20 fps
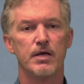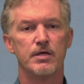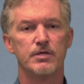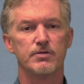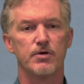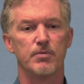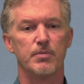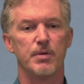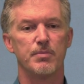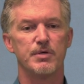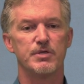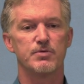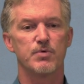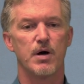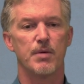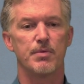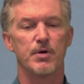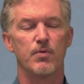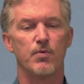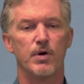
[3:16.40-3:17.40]
So we might be
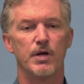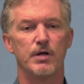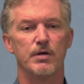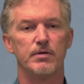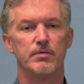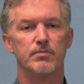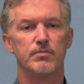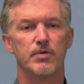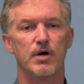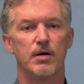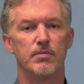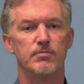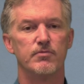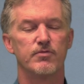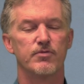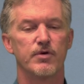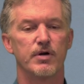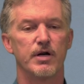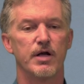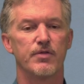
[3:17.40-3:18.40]
swapping one problem
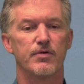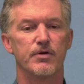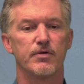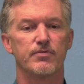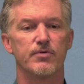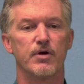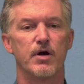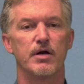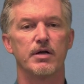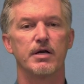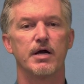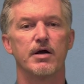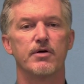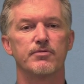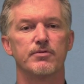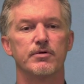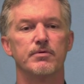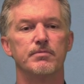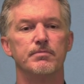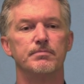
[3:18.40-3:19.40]
for another if we're not
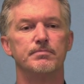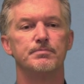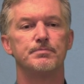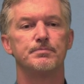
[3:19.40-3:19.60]
careful.